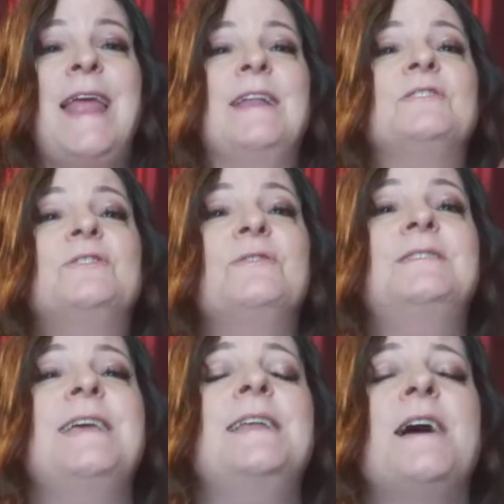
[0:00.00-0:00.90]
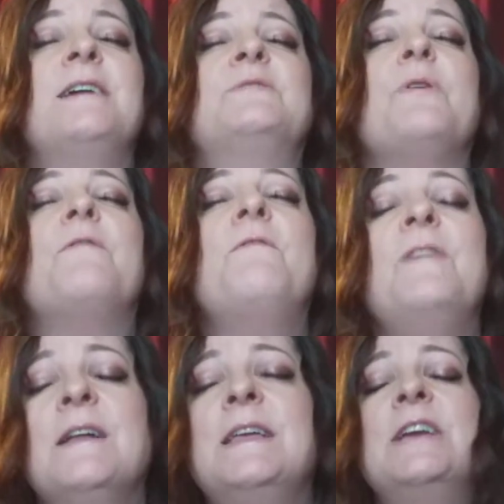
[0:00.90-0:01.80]
and associate us with
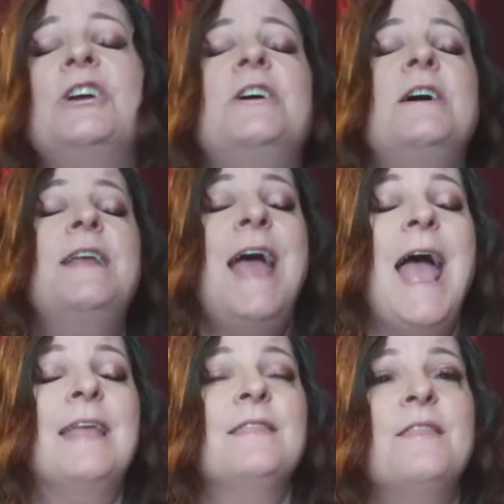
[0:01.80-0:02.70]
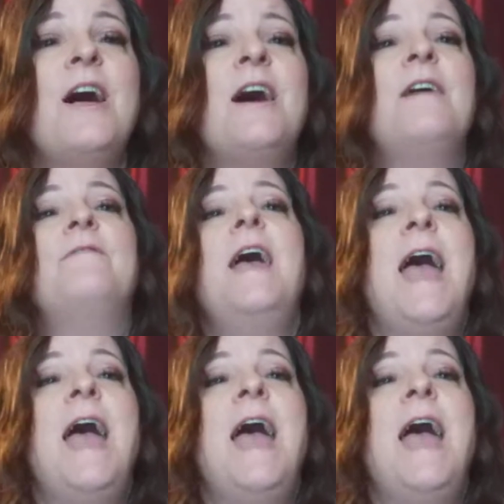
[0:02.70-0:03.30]
feeling good and love.